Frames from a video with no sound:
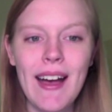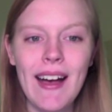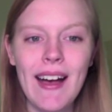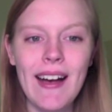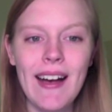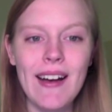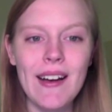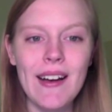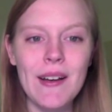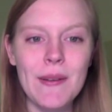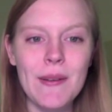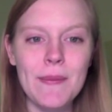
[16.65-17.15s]

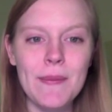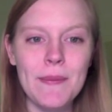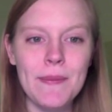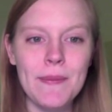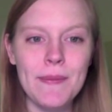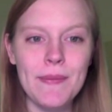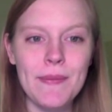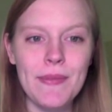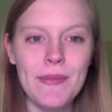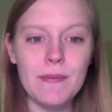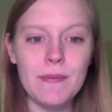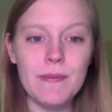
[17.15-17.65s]
Um,
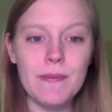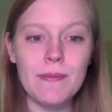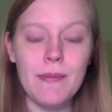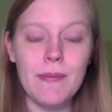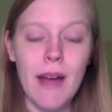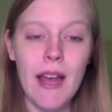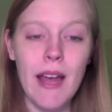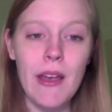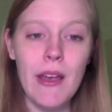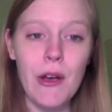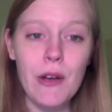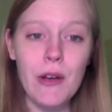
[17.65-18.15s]

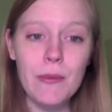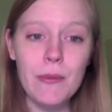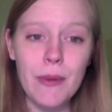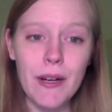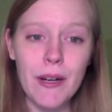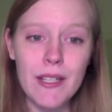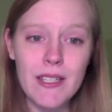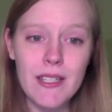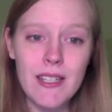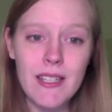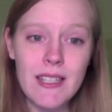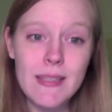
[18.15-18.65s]
my own
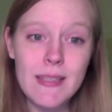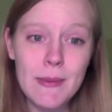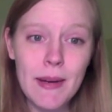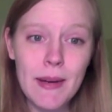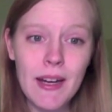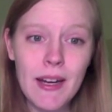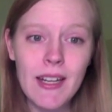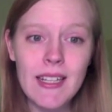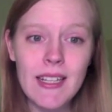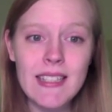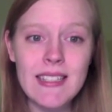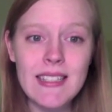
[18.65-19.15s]
personal
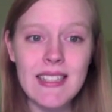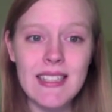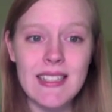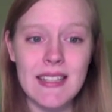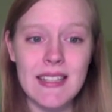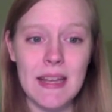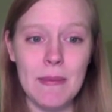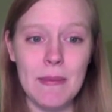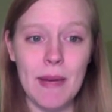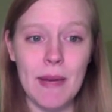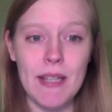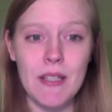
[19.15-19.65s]
experience is
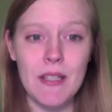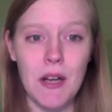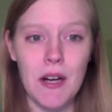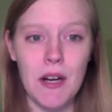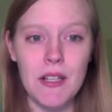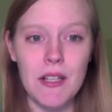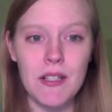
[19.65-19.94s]
that my family